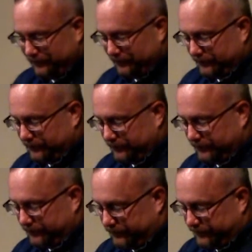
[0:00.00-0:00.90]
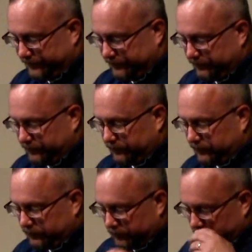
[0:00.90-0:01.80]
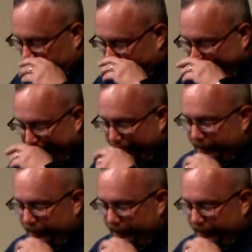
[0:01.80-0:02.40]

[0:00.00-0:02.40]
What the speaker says: (no one is talking)